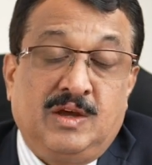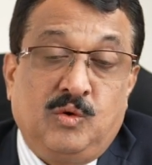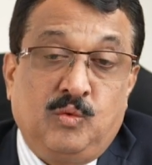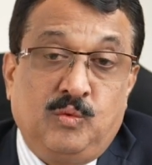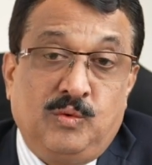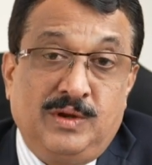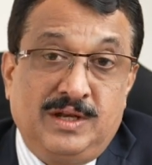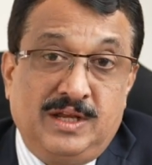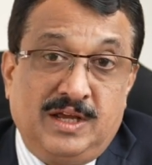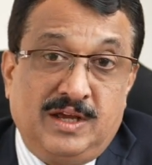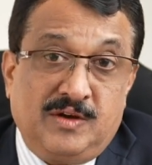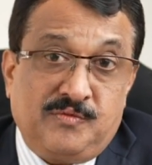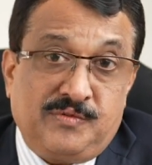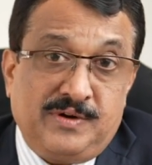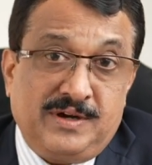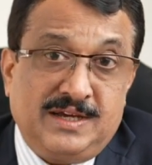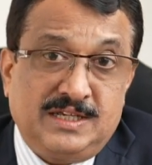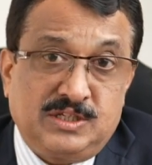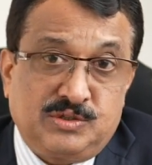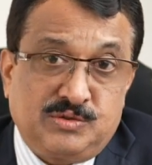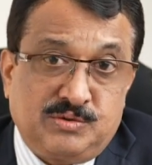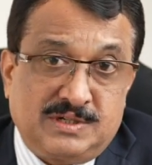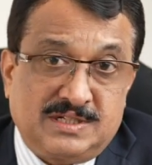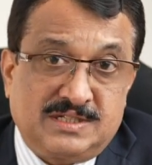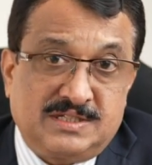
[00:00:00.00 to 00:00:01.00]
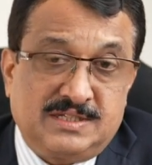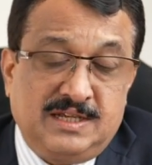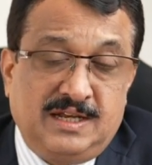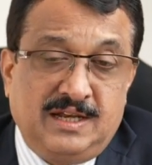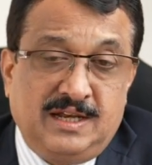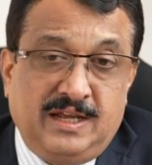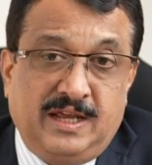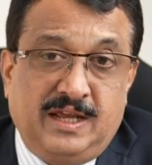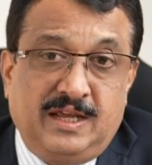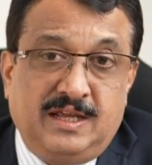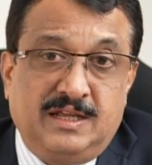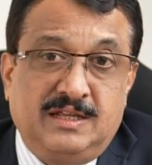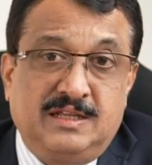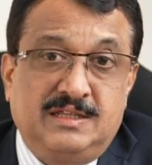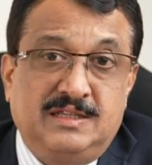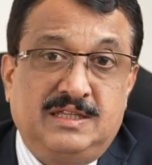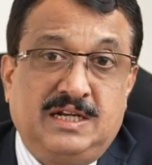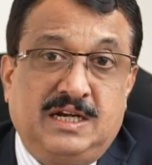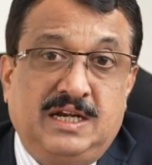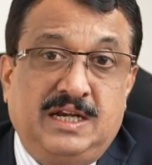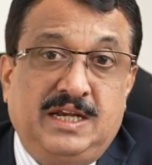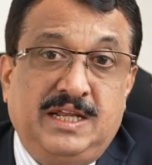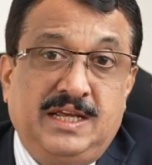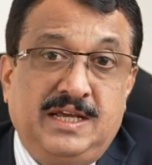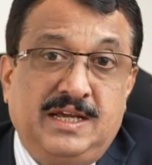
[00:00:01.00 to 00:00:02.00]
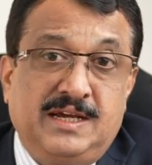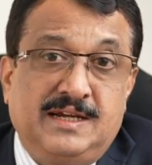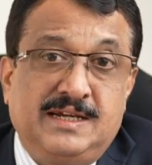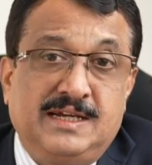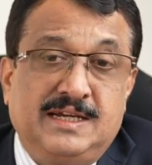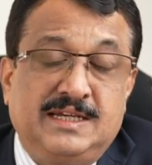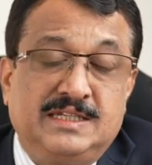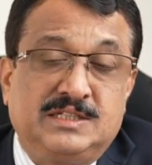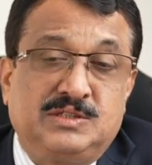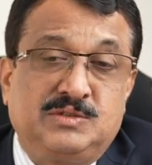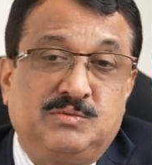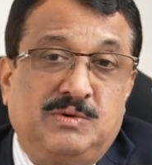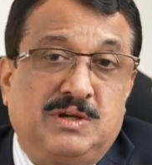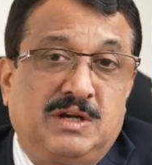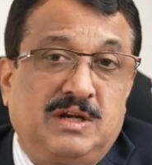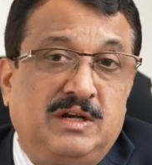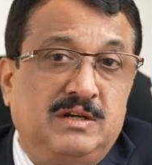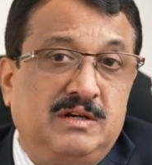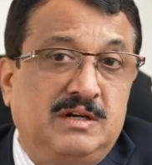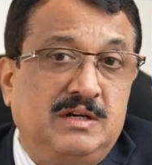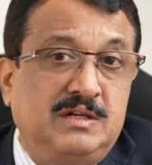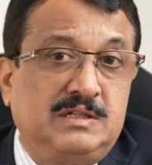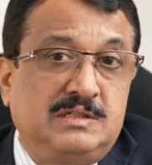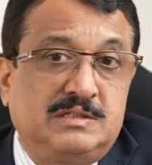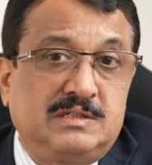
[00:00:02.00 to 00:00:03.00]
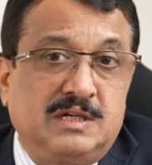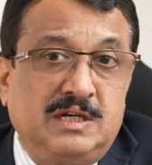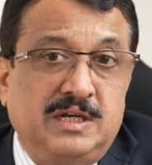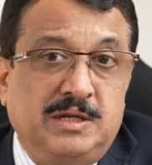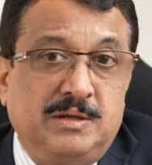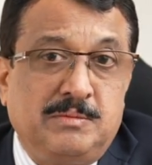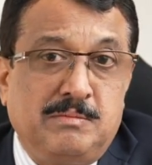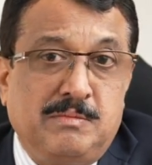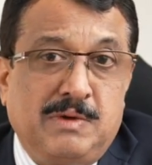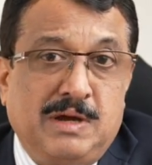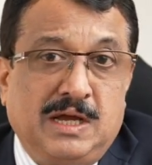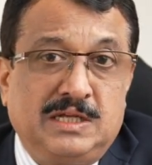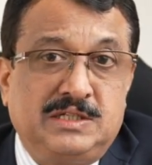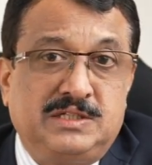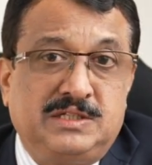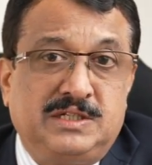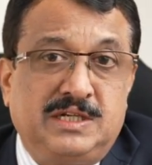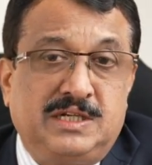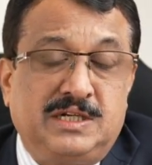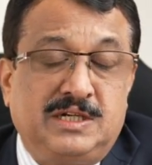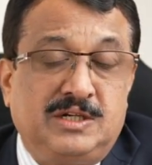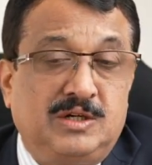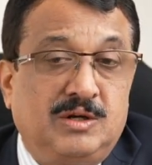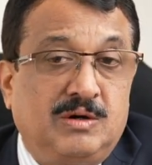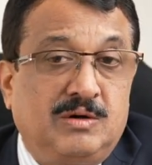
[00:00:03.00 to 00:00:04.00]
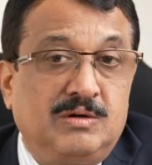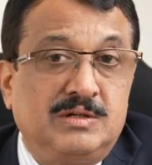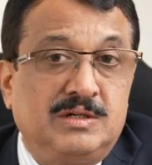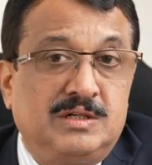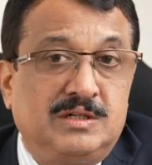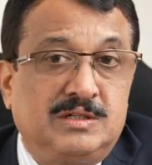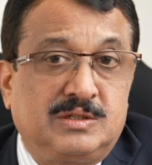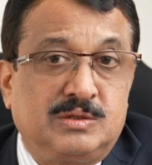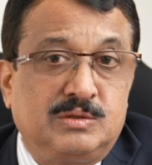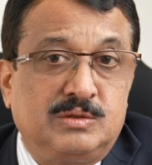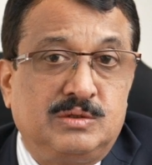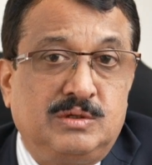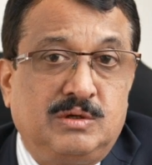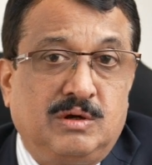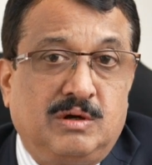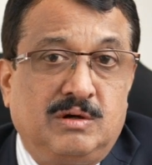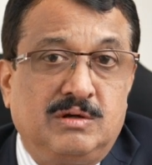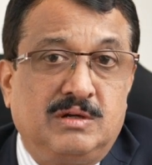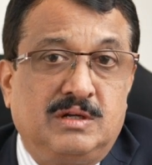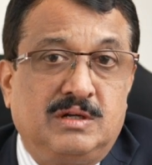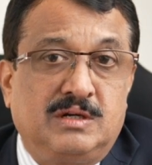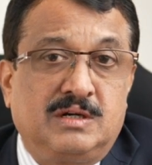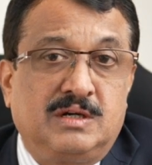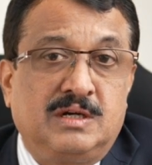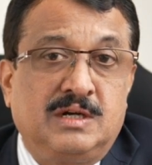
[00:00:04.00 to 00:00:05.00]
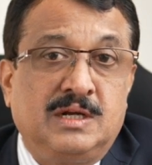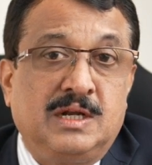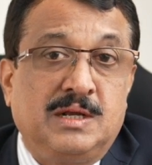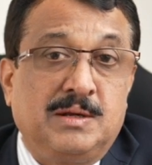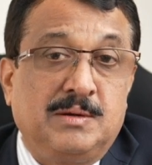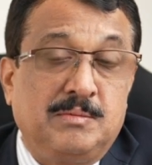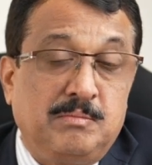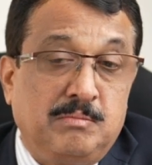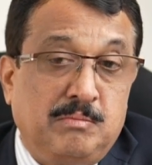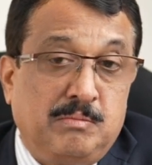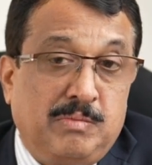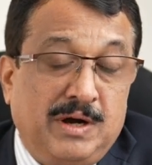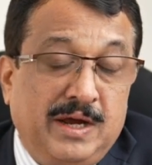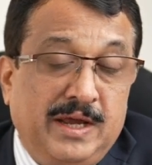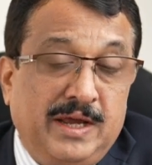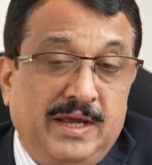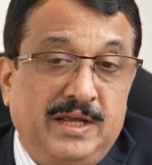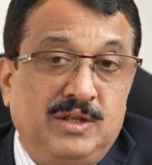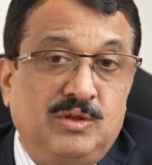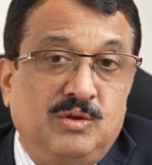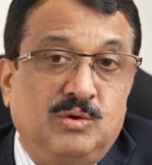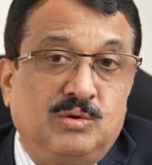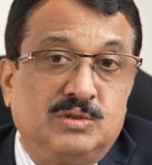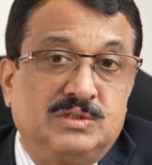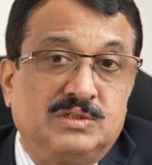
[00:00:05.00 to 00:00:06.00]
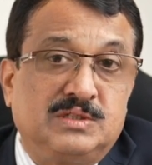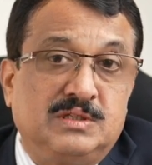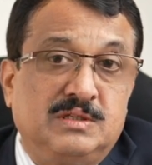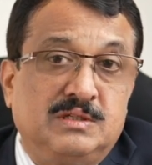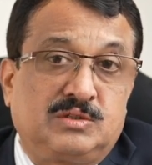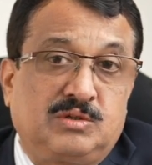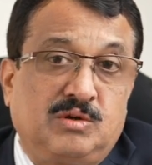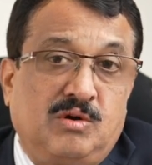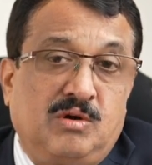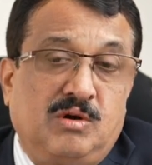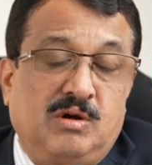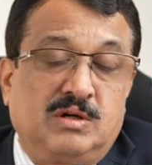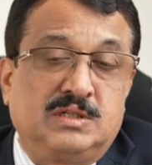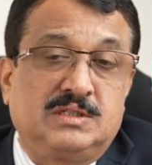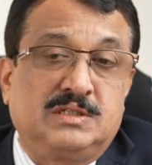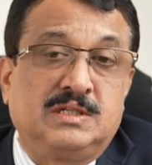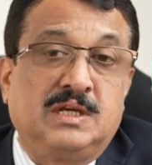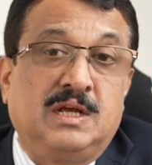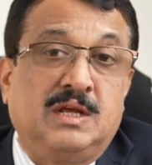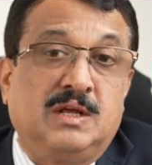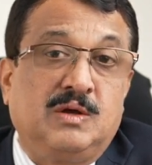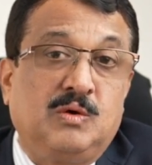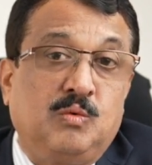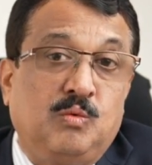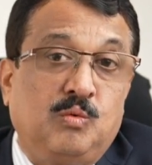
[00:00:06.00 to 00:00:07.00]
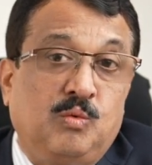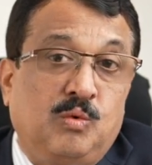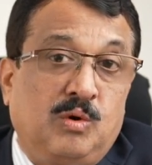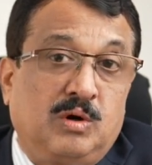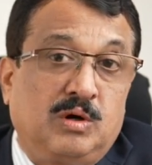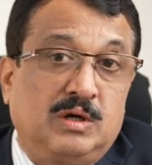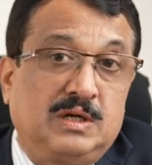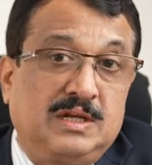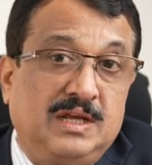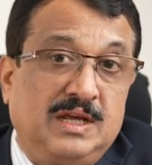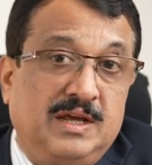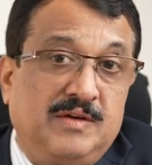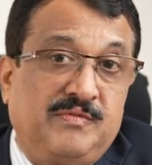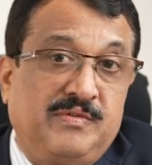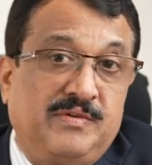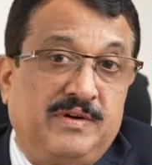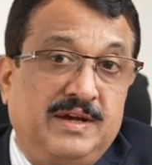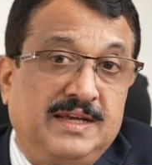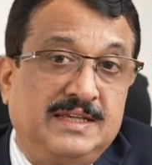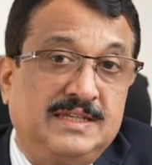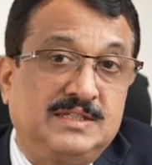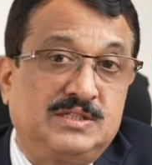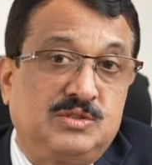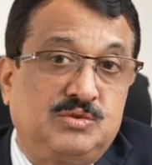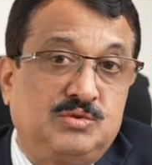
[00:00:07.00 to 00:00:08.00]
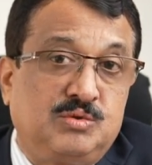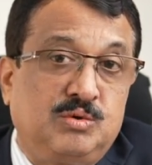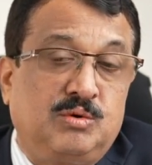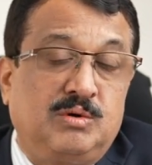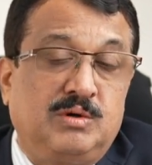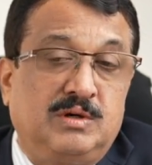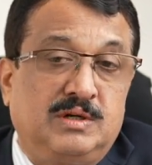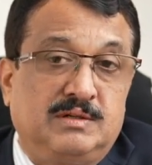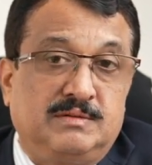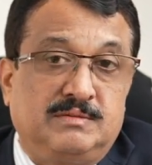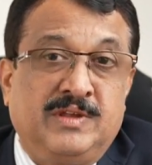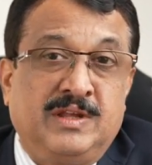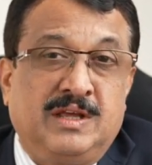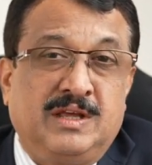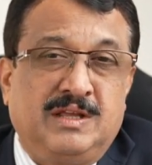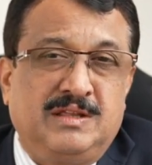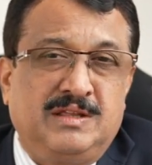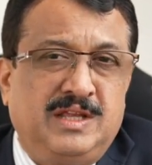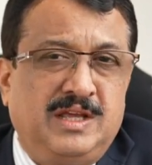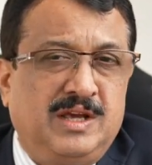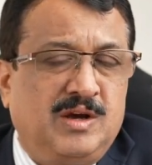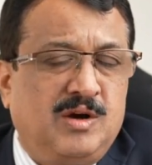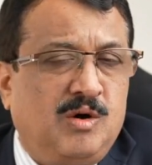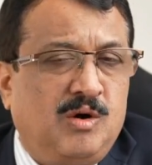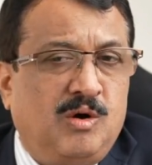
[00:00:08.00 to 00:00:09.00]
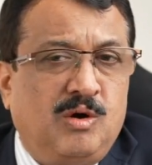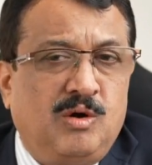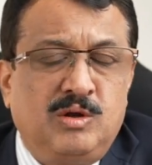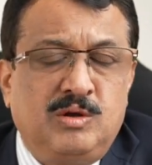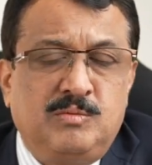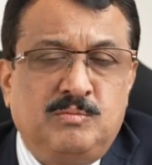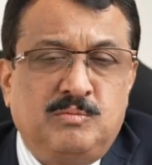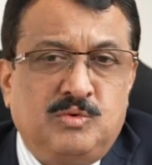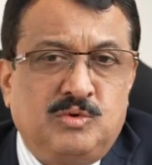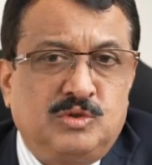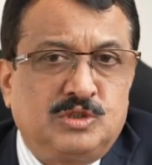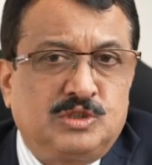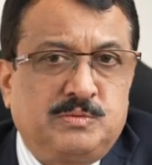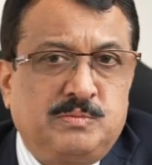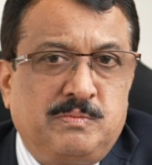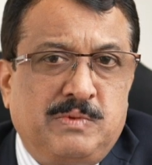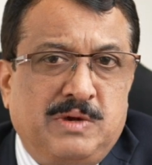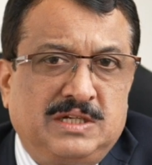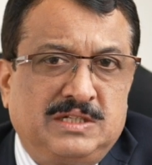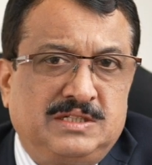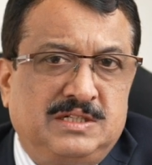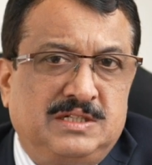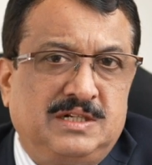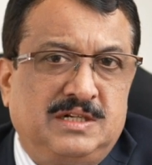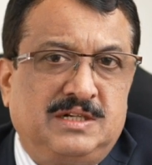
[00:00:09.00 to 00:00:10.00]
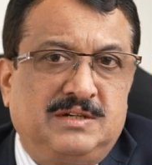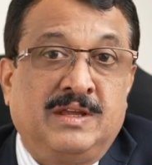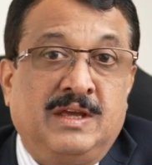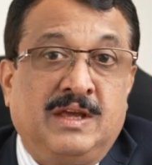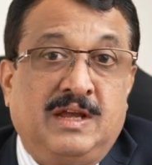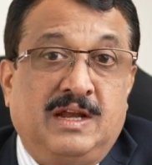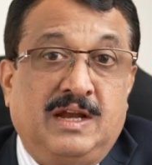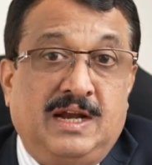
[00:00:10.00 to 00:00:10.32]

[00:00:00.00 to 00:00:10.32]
When FIIs were selling, the DIIs were literally matching dollar to dollar, buying those stocks what FIIs sold. They almost matched it.